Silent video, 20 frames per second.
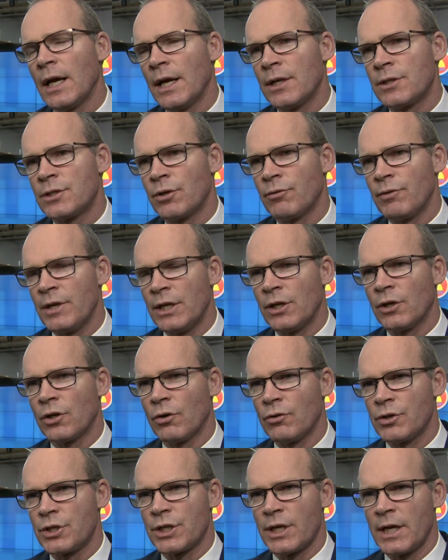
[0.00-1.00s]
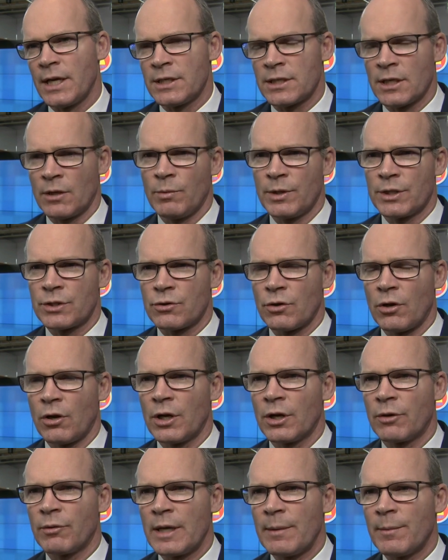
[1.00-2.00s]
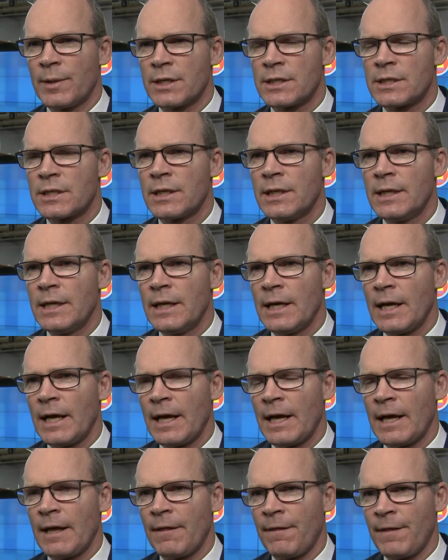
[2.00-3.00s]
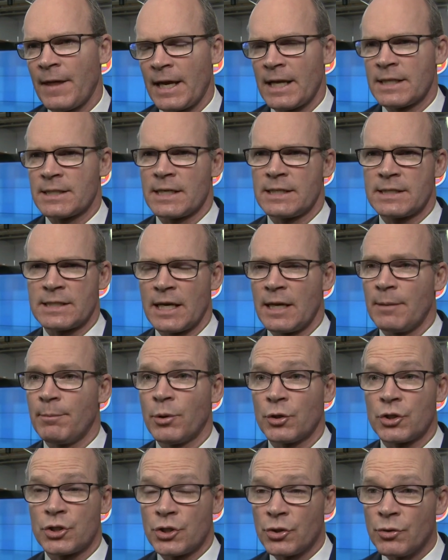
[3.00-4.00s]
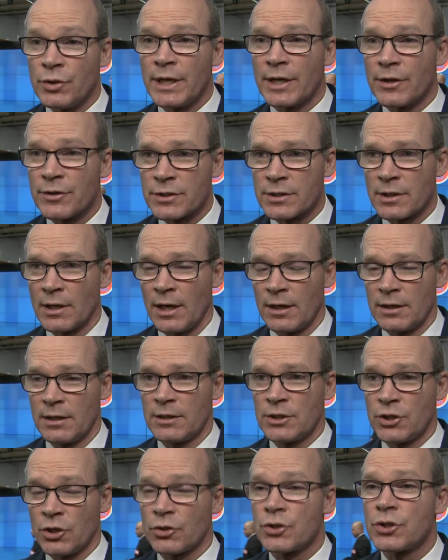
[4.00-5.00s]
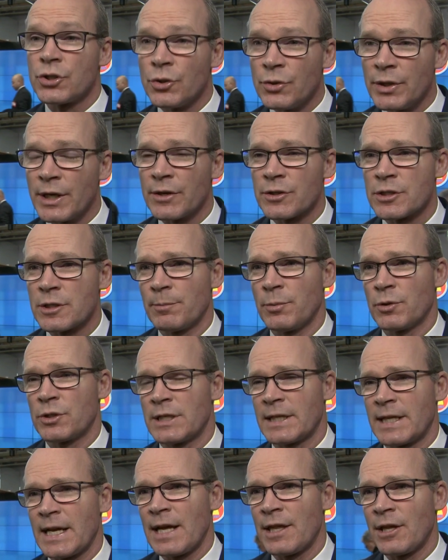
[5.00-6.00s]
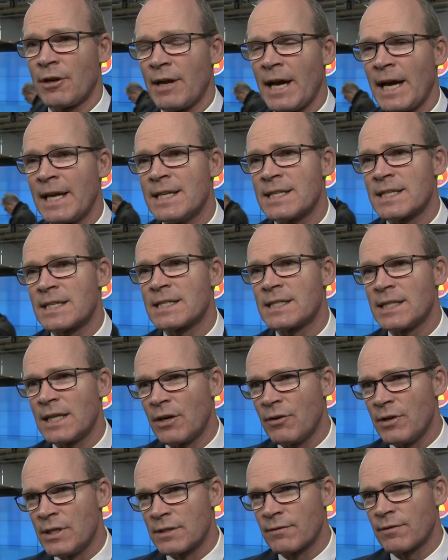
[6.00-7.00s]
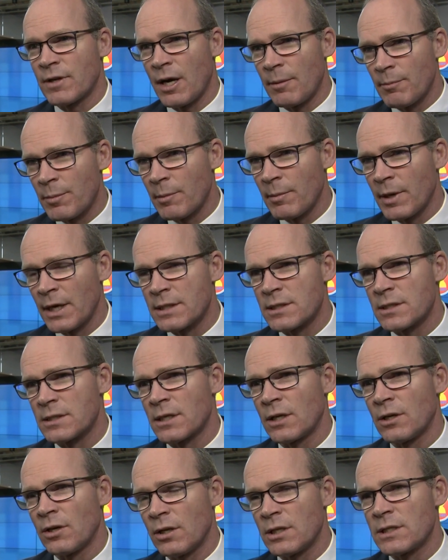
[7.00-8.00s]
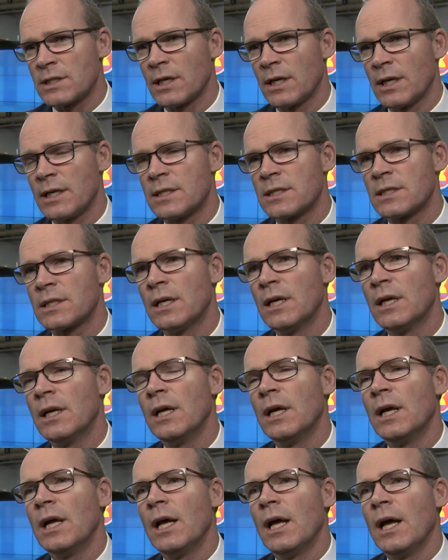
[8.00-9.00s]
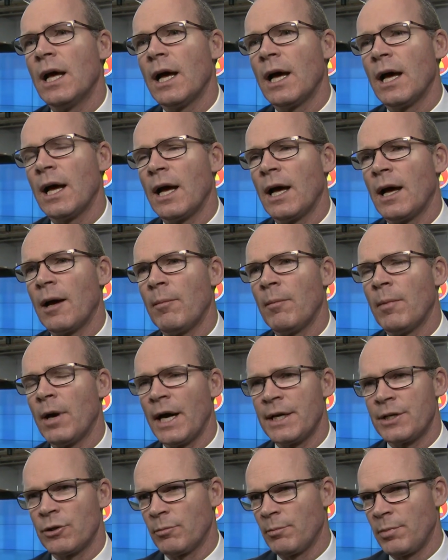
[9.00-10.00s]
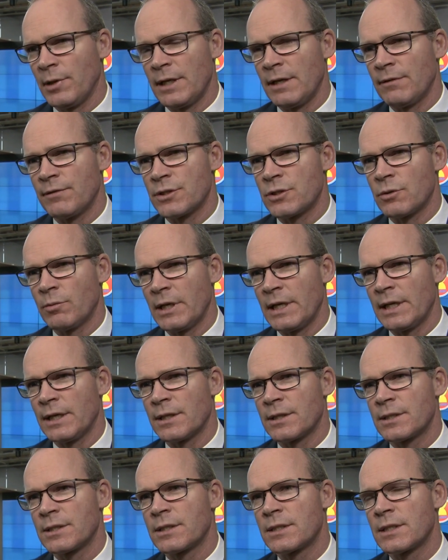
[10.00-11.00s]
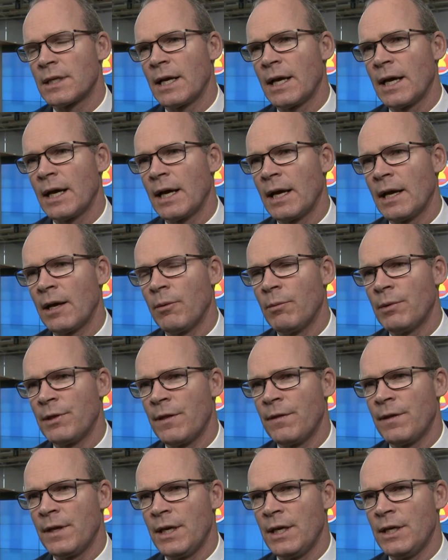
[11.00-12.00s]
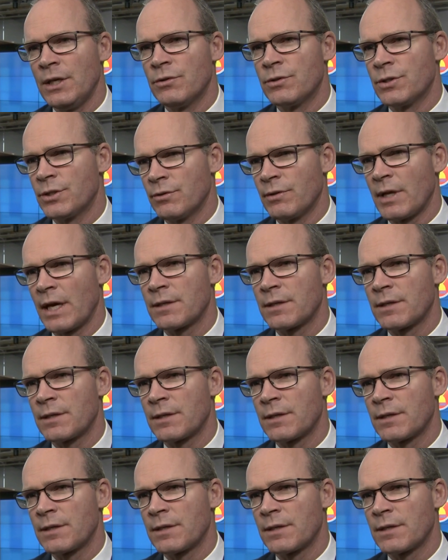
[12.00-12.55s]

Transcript: to renegotiate a withdrawal agreement that, as I say, took 2 years to put together and is a series of compromises on all sides, I don't believe there's a willingness within the EU to do that.